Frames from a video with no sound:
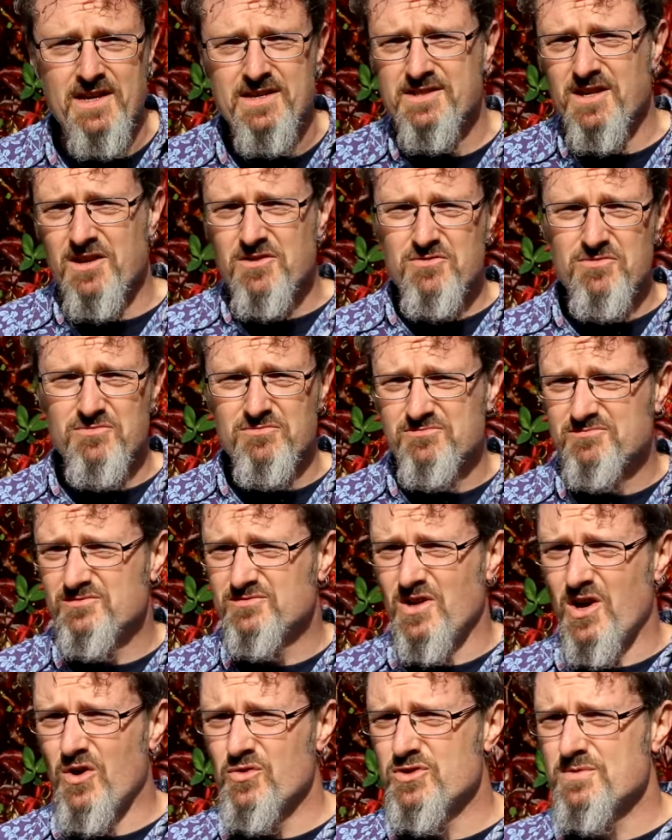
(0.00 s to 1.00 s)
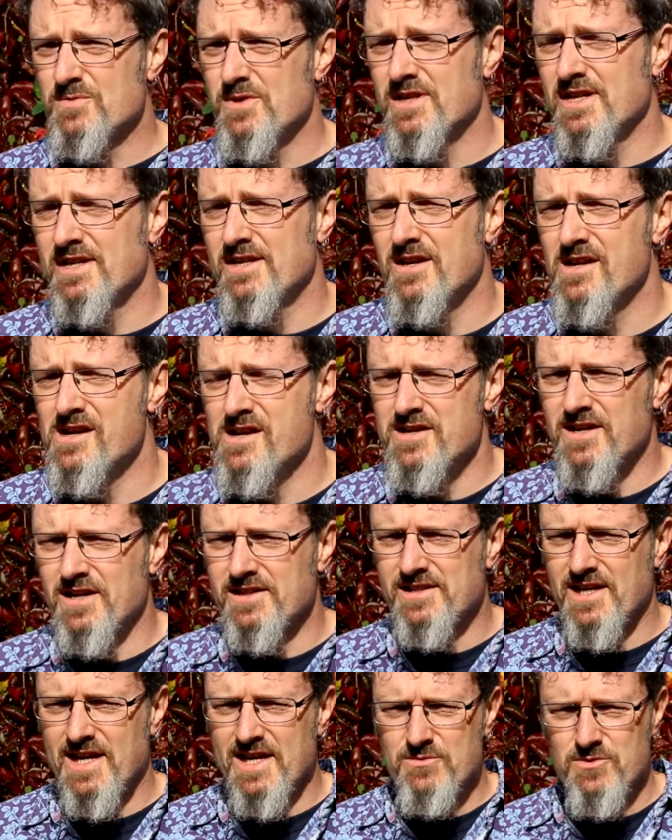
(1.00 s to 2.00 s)
So ultimately,
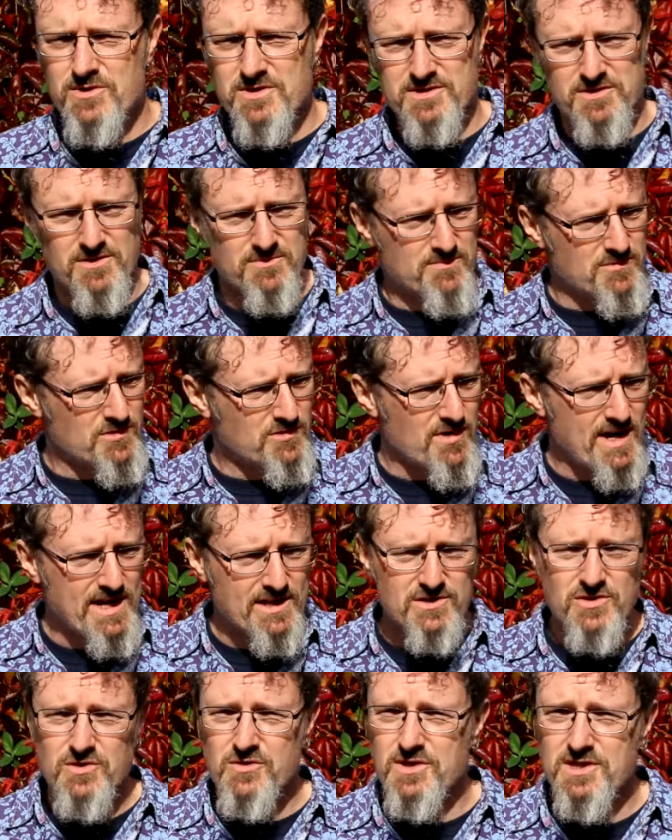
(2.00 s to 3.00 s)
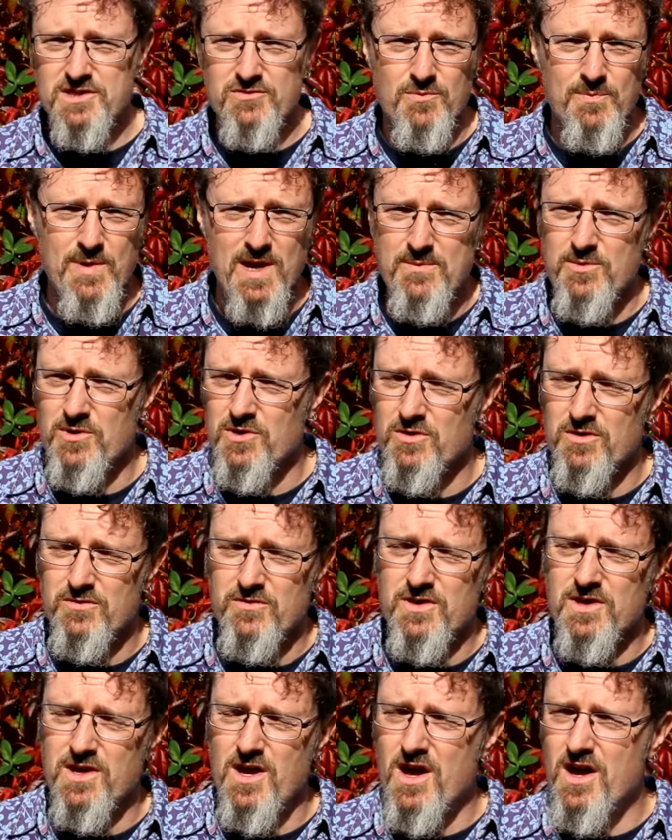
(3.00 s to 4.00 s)
909 Day was some great toys for people who
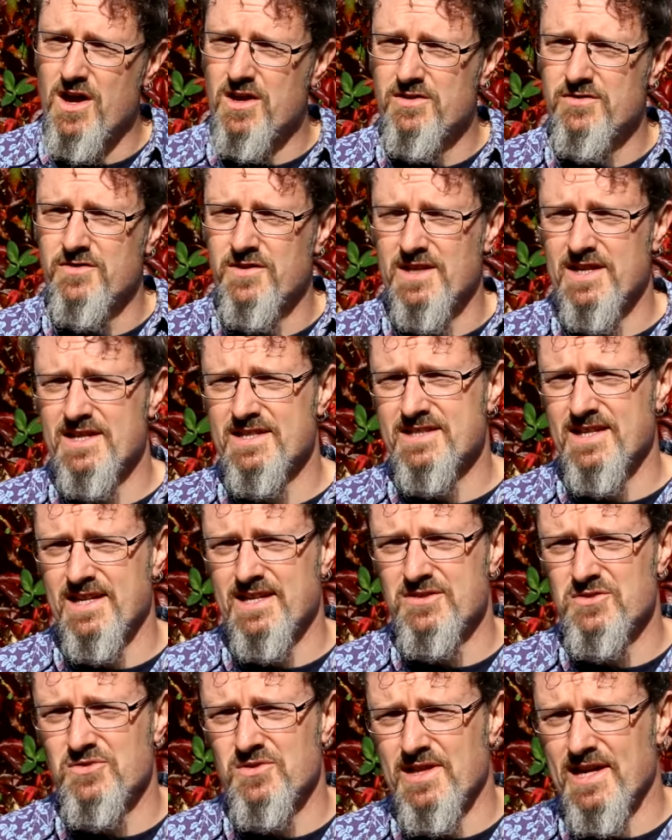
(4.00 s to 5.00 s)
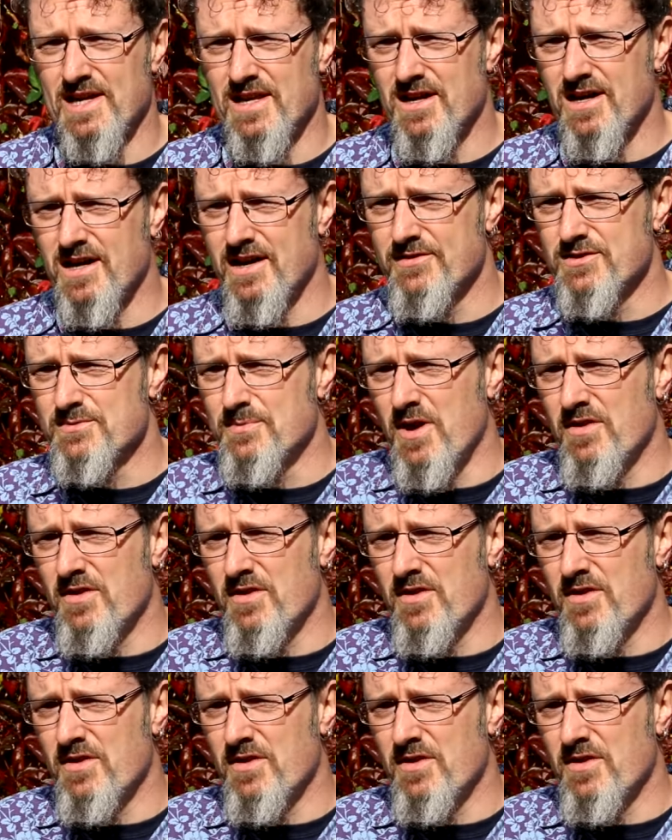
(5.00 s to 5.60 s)
have yearned for these things all their lives,